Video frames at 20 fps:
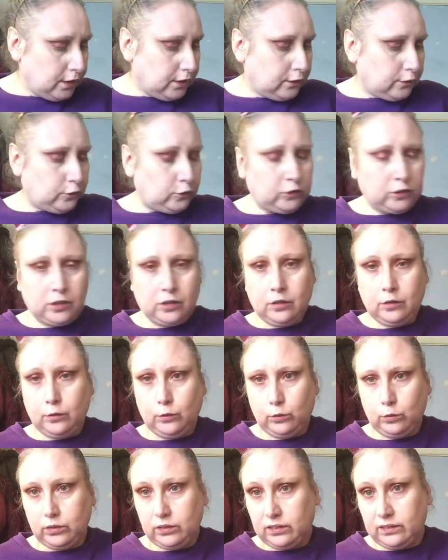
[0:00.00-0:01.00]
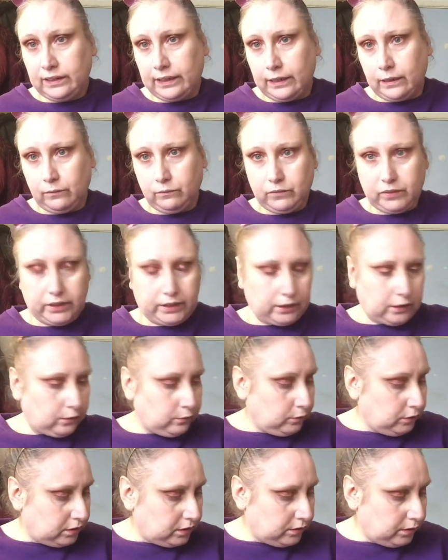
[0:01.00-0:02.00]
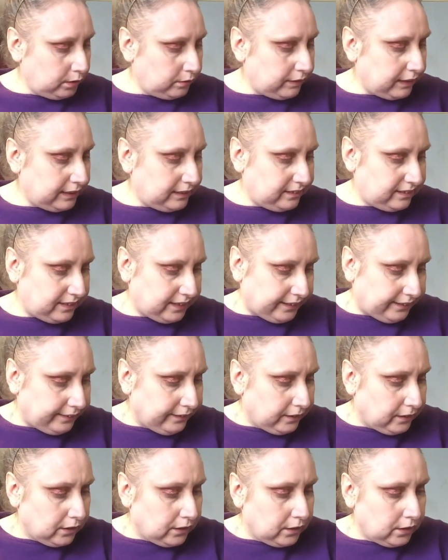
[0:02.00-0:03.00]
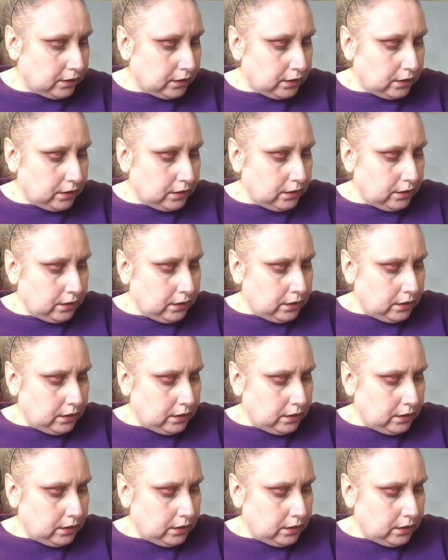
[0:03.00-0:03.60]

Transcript: Because you can't always tell on video until you edit it.